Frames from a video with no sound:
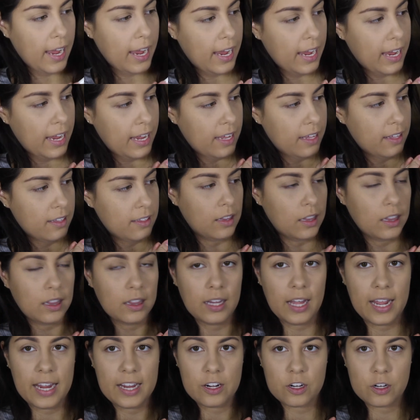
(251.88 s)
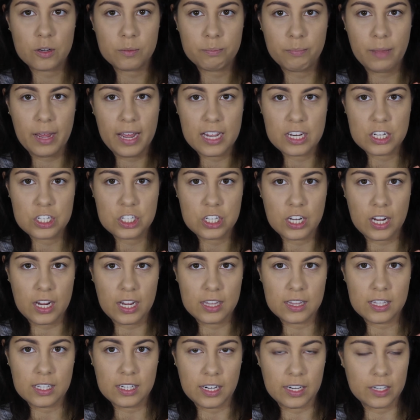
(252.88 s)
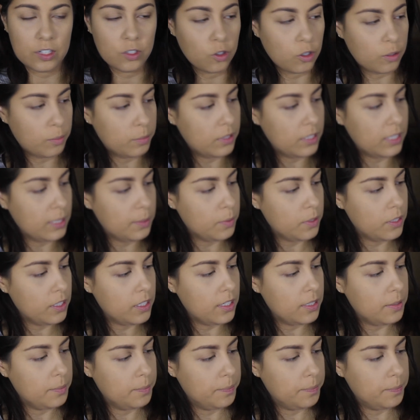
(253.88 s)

a lighter matte shade than I normally would